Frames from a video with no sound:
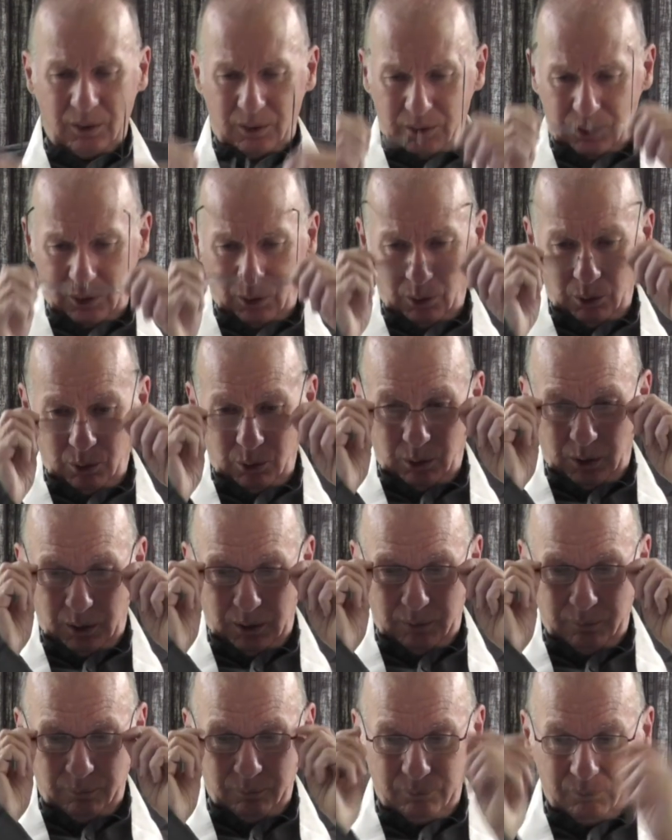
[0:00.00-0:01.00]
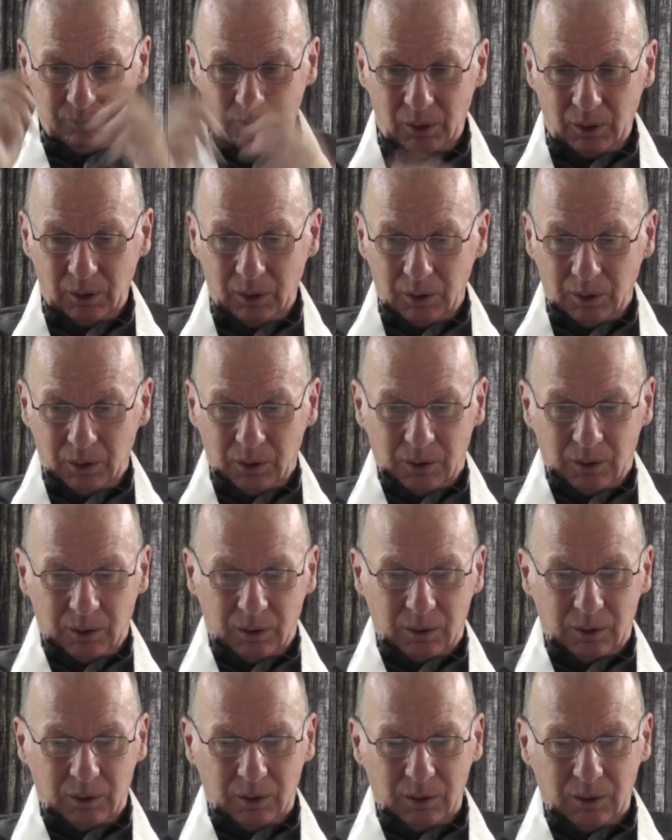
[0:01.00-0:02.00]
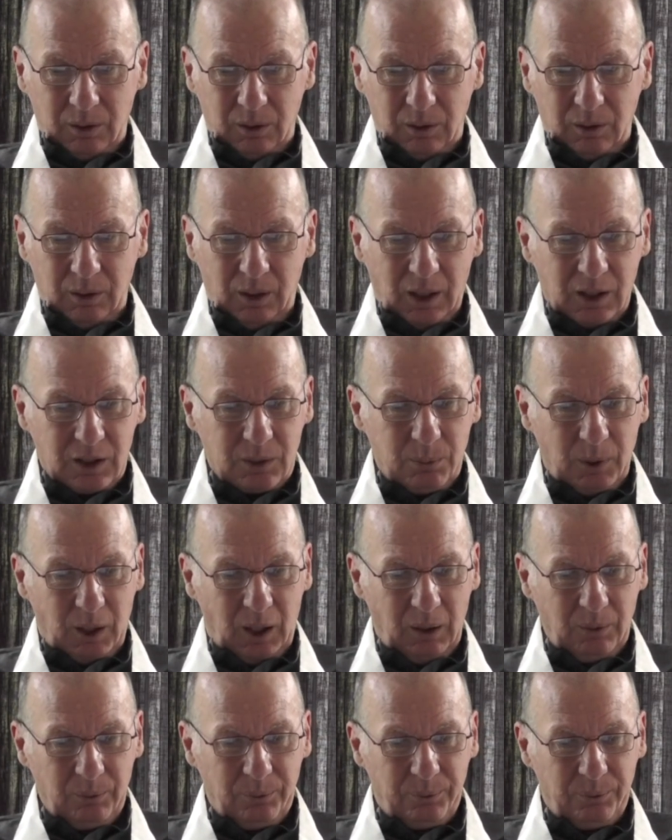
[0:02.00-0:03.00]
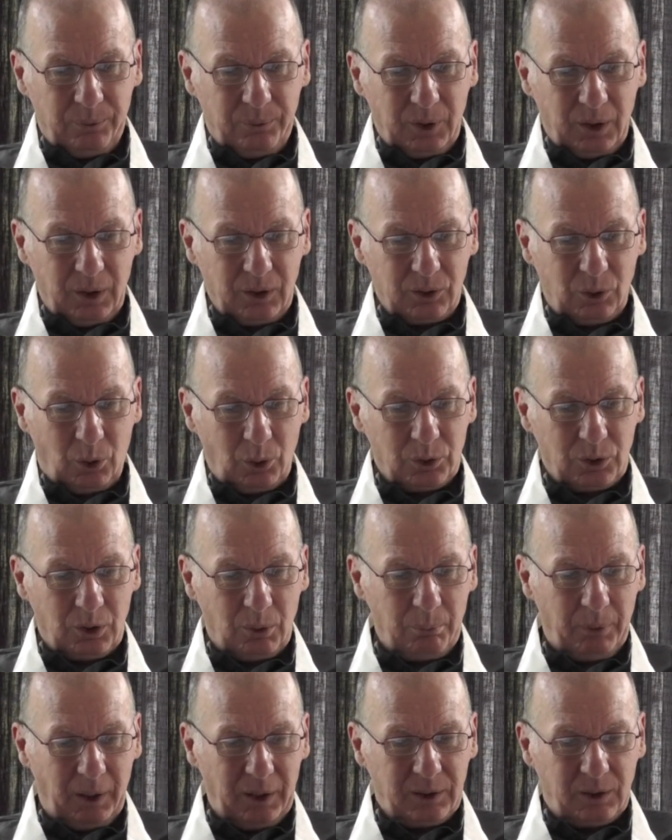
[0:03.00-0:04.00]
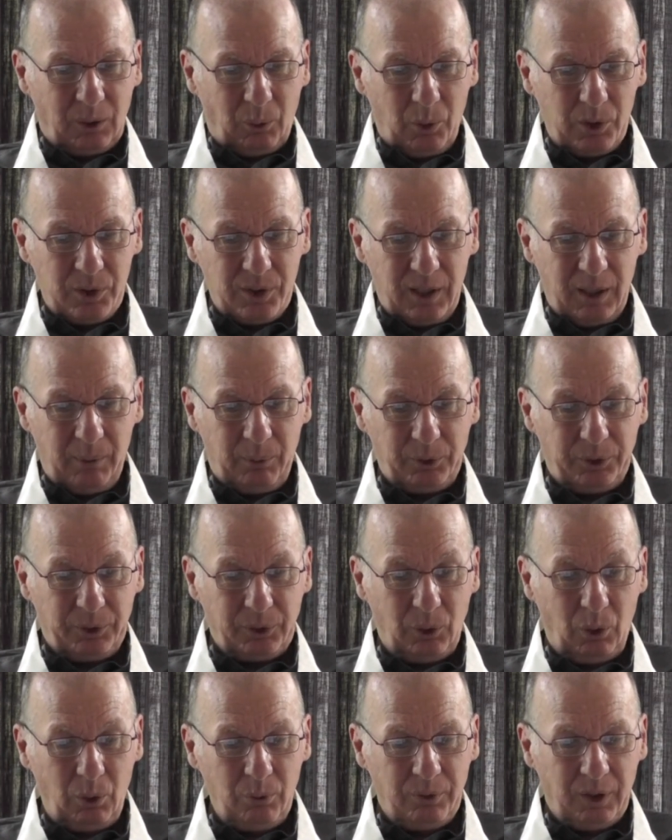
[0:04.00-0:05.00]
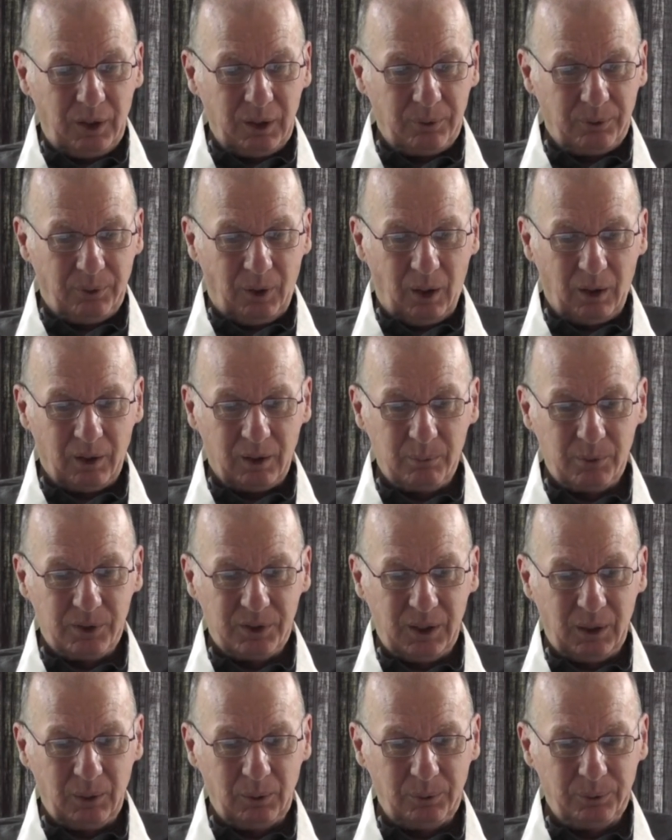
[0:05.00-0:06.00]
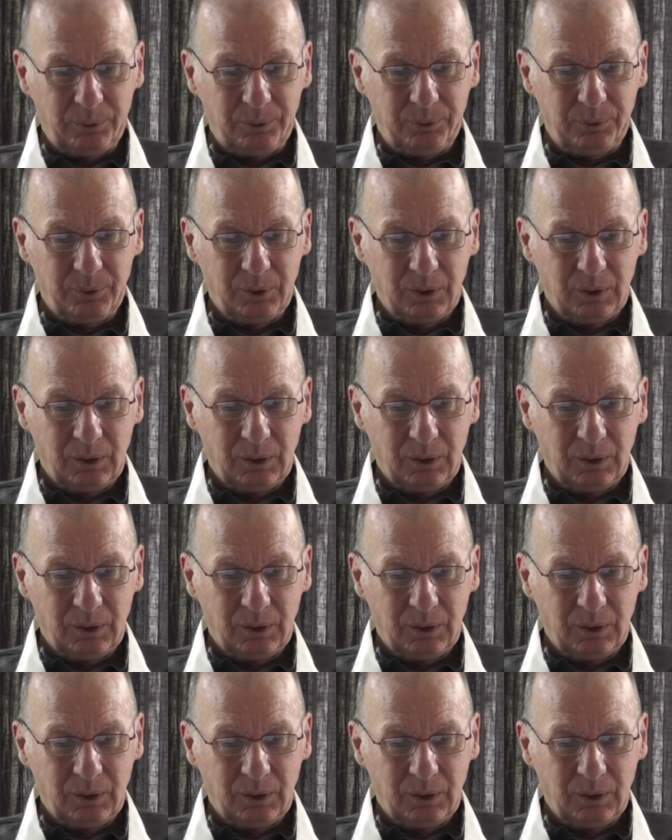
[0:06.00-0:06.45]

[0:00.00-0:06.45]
So, uh, yes, we have uh, Dr. Ambedkar wasn't able to go very far himself.